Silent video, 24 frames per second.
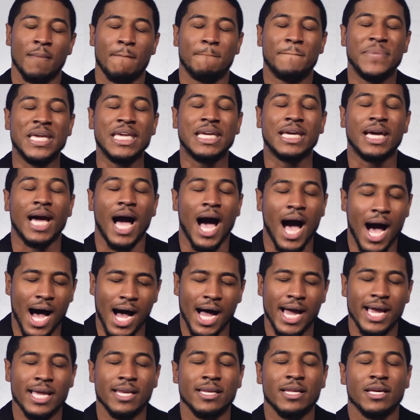be
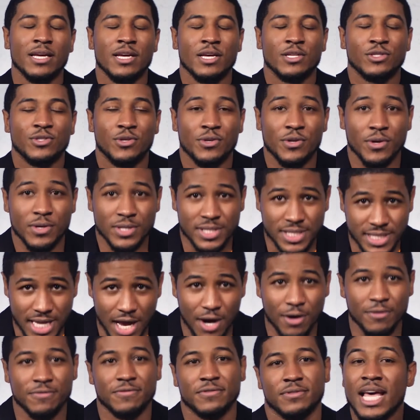kind to
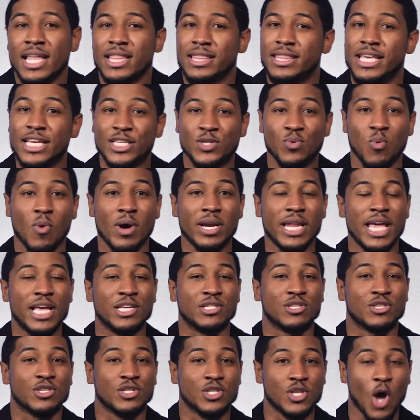yourself. This one is
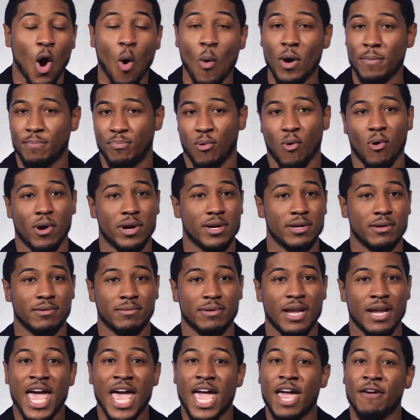so important.
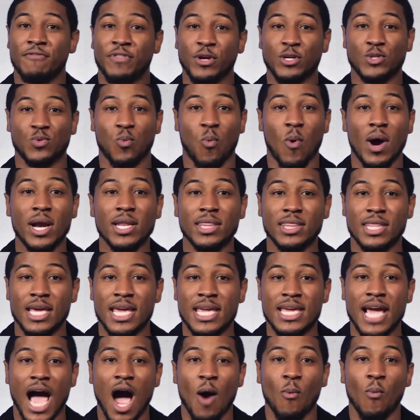If there's one
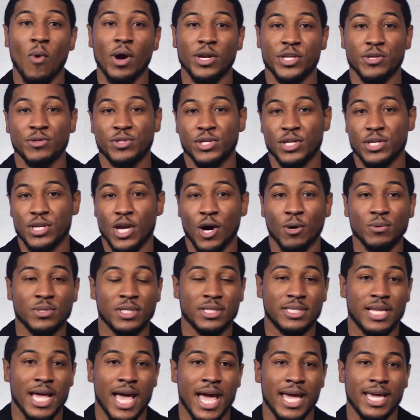thing I want you to know
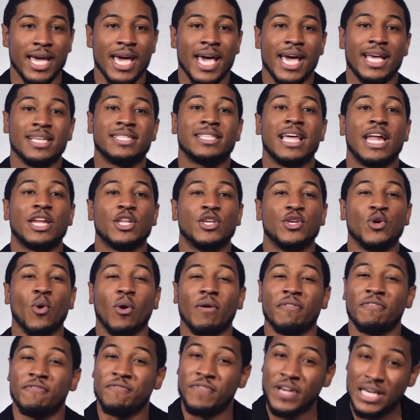today, it's that your
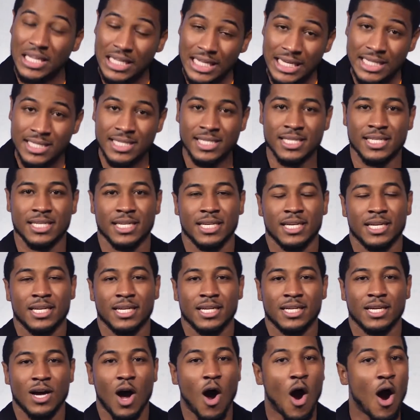feelings
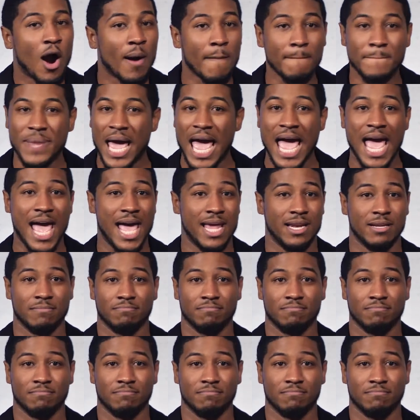aren't bad.